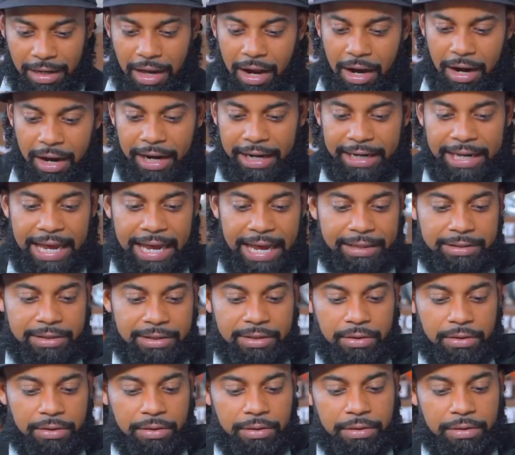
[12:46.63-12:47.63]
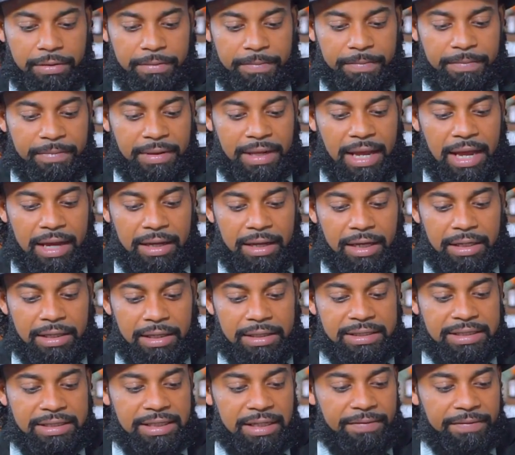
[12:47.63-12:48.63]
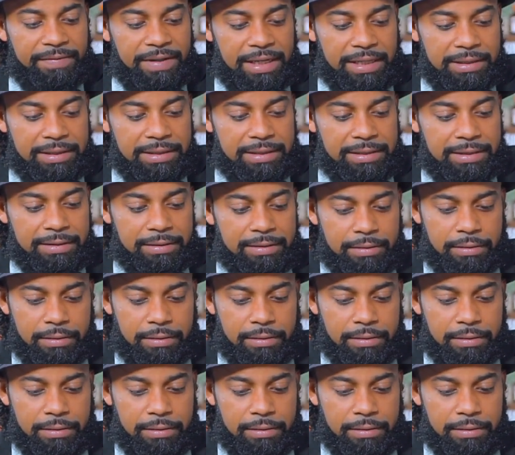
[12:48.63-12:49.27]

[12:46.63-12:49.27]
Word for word: All right, guys. So I'm gonna serve this.